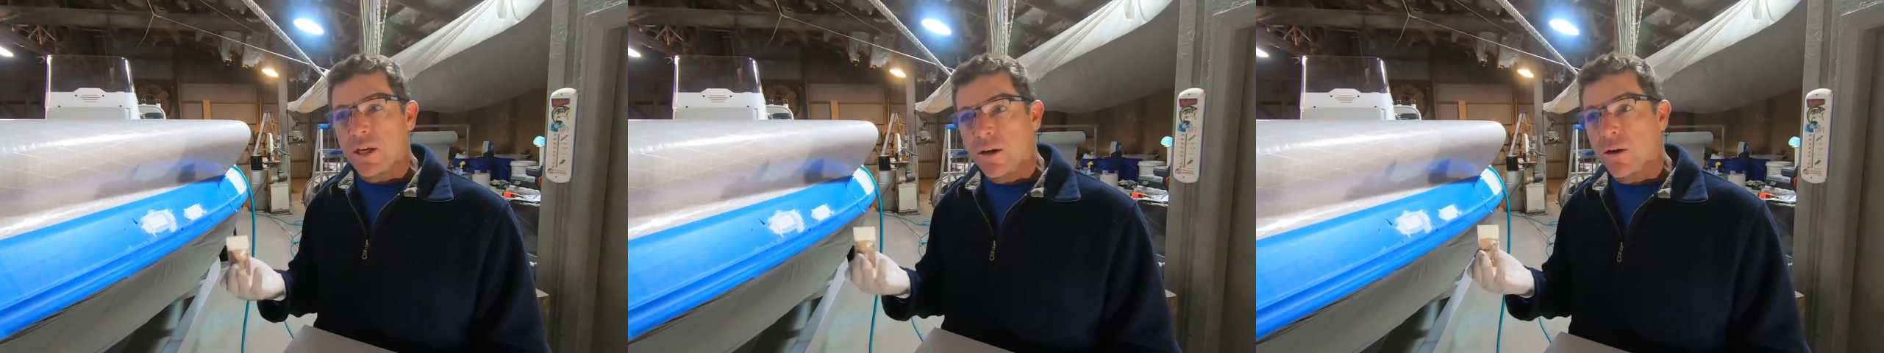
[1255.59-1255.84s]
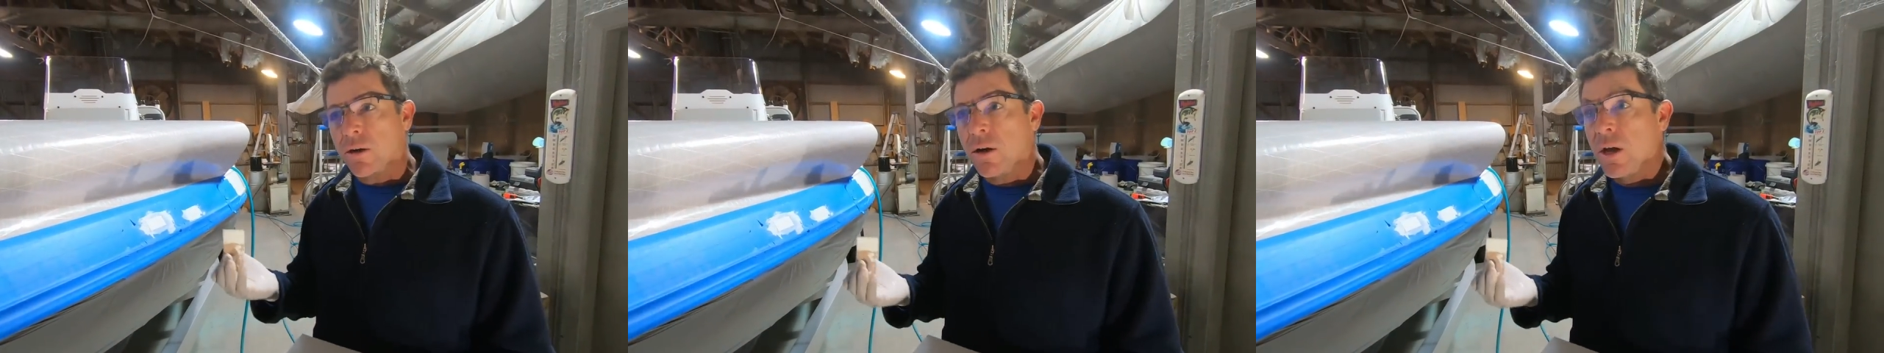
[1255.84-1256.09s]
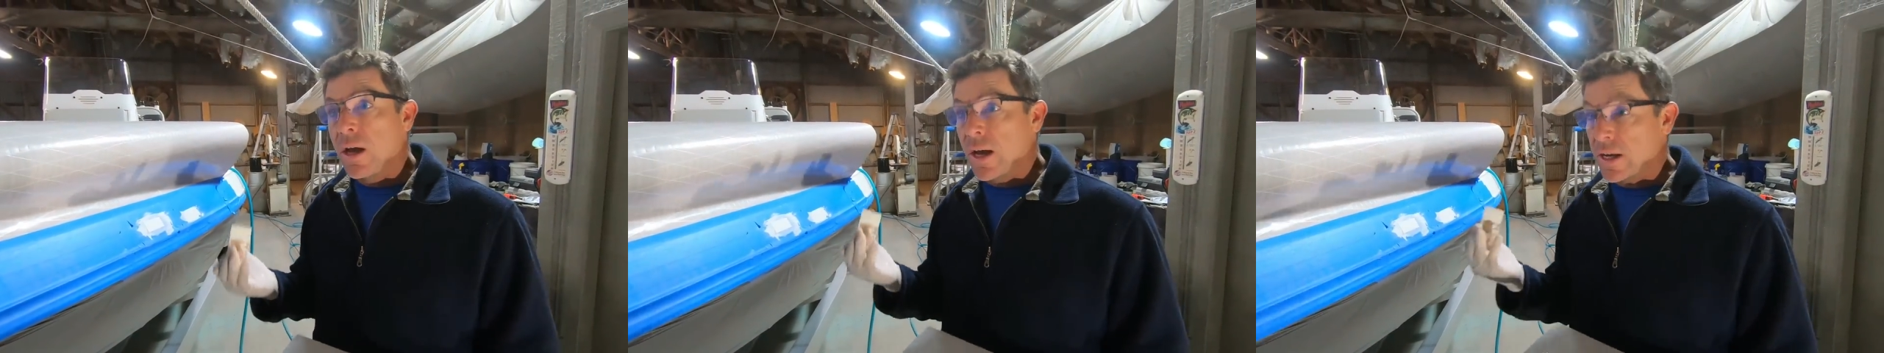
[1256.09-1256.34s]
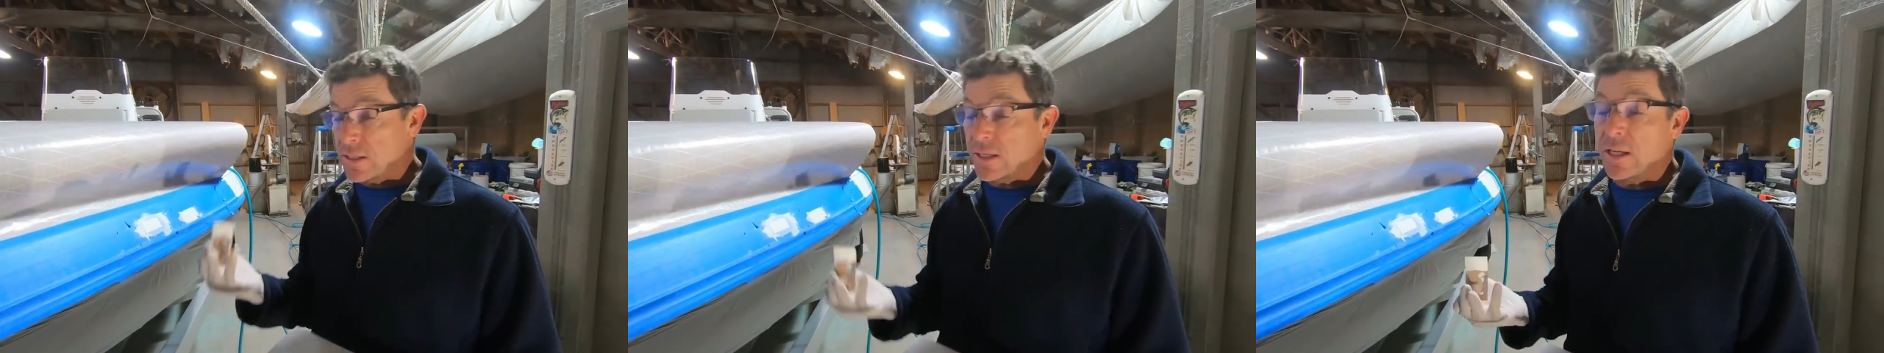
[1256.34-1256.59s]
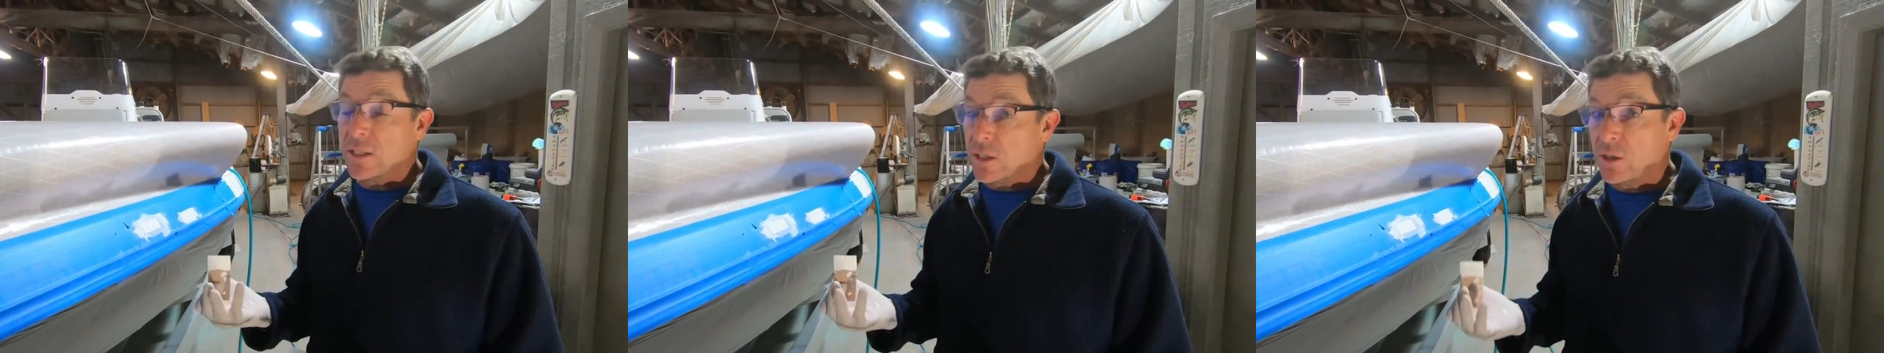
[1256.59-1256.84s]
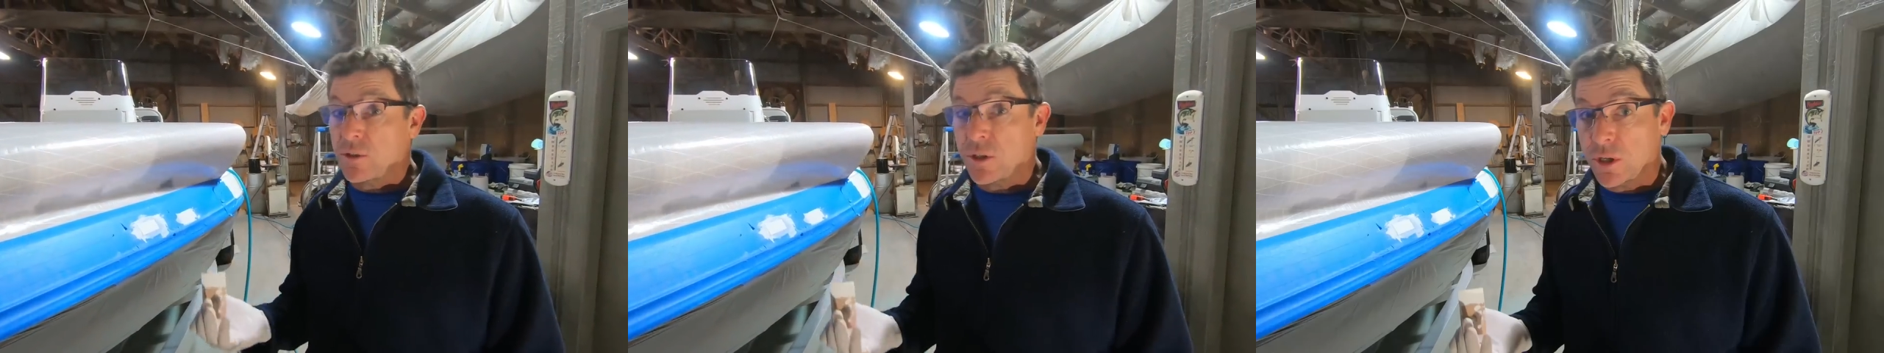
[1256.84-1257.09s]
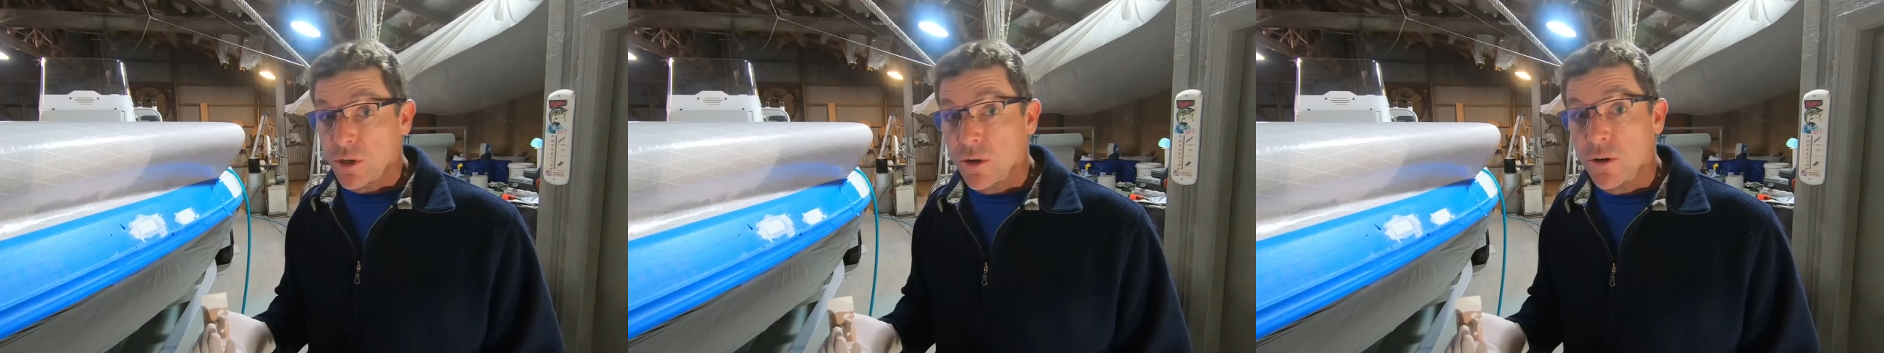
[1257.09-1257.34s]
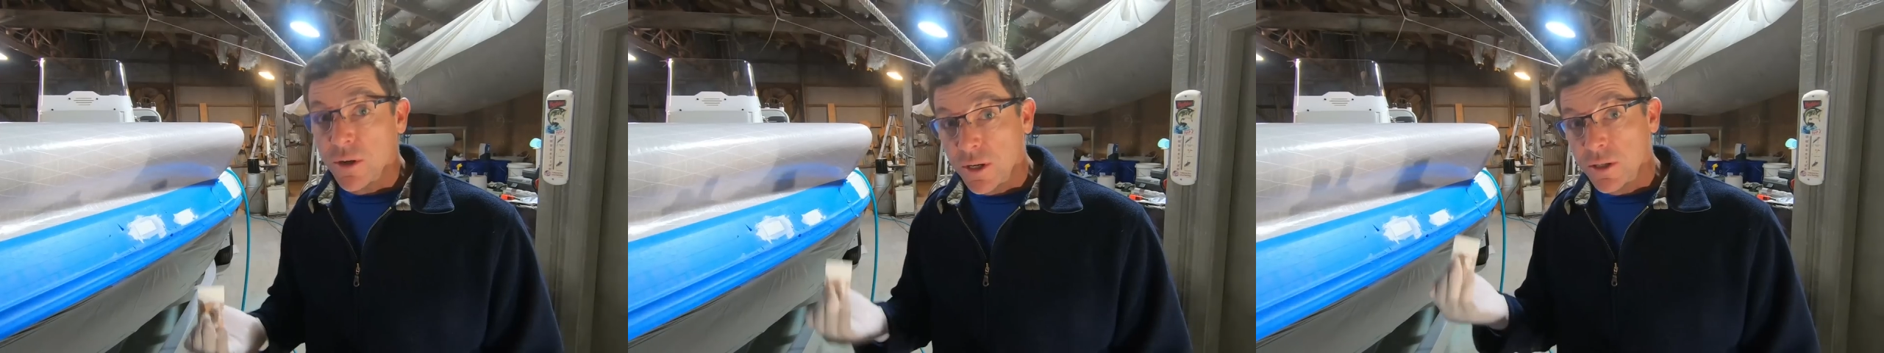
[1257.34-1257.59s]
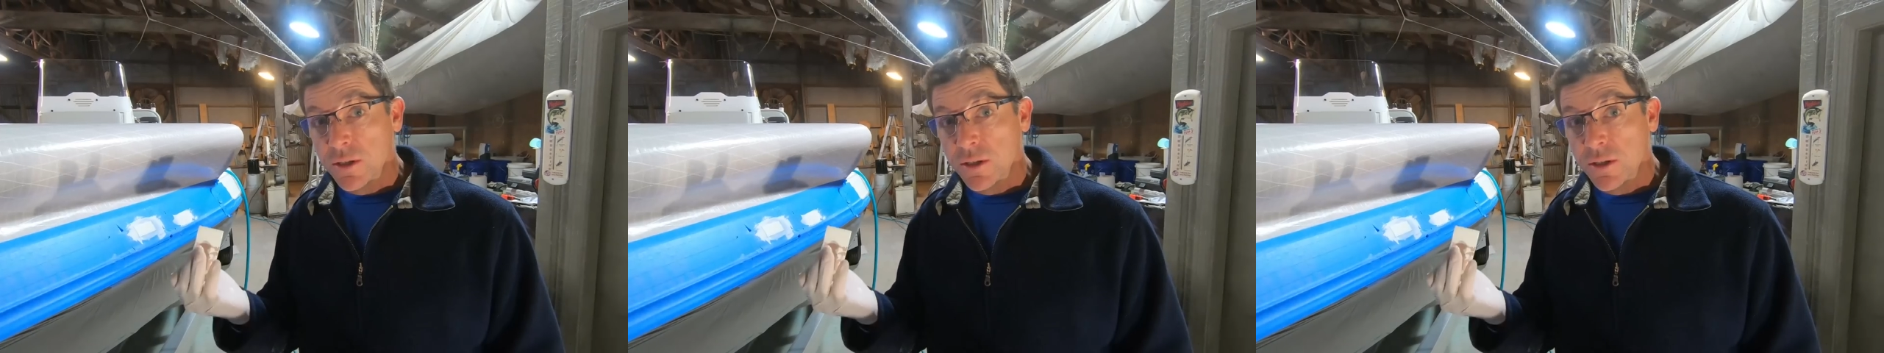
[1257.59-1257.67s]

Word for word: thicker as it gets close to curing.